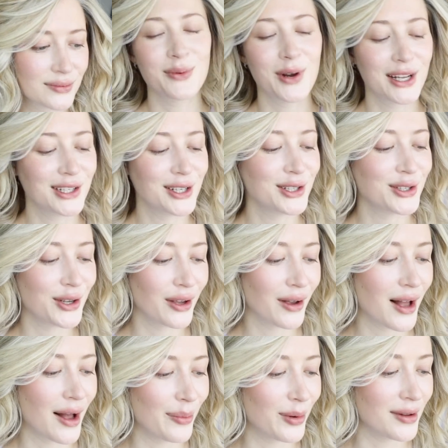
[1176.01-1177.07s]
I wanted to show you a
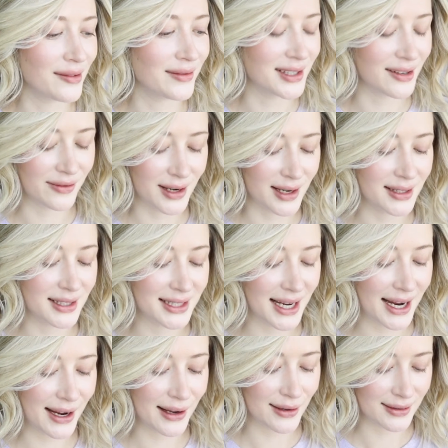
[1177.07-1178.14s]
couple of different
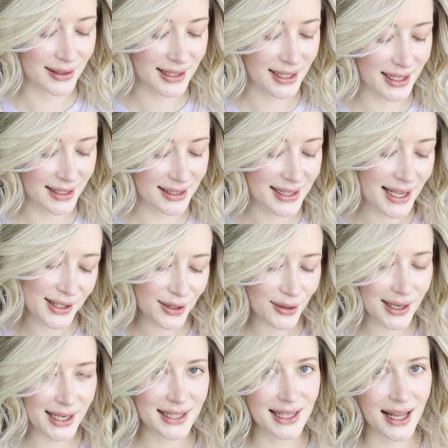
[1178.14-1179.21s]
styles,
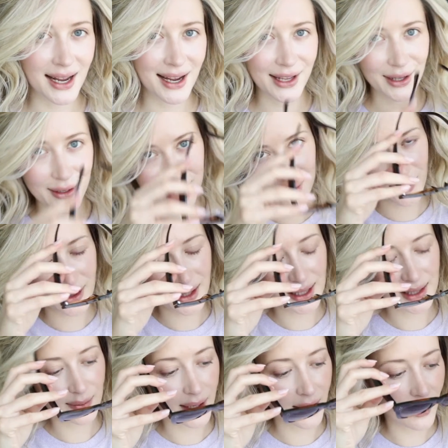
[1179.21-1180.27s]
accessories that I use with
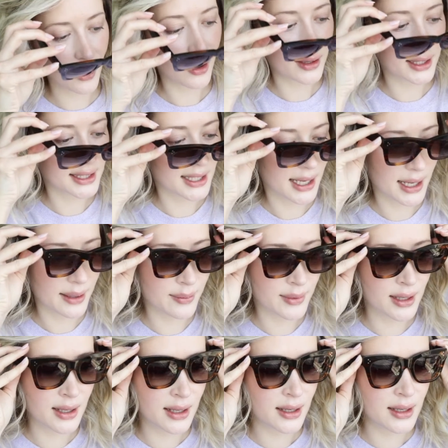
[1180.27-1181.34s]
this wig all the
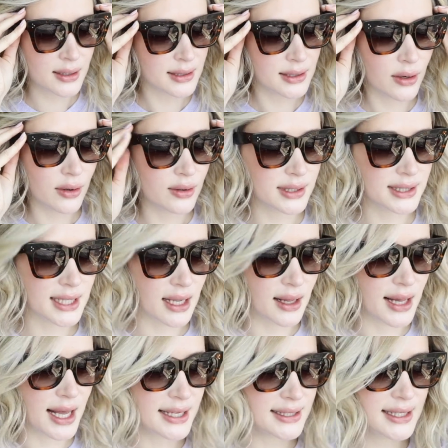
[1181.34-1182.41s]
time. So
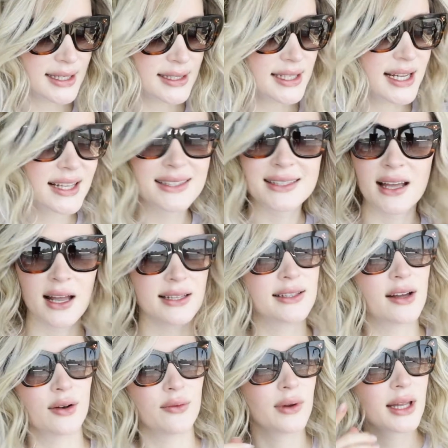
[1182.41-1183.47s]
sunglasses, it slides
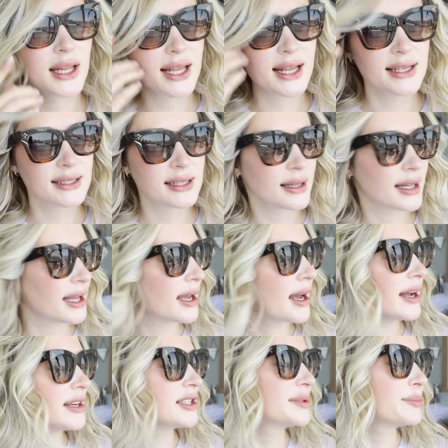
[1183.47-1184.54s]
on really easily.
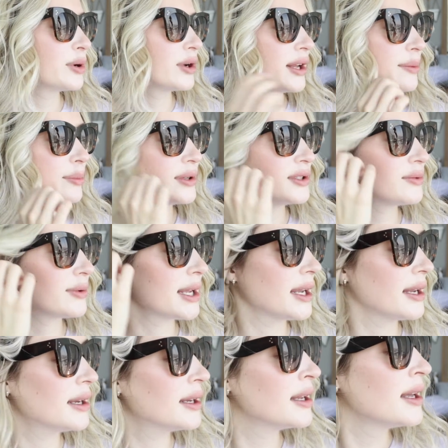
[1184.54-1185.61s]
I just put it
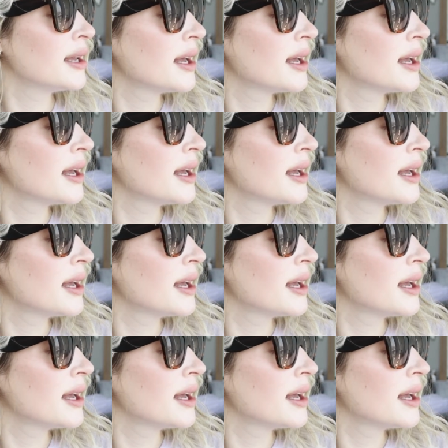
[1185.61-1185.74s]
between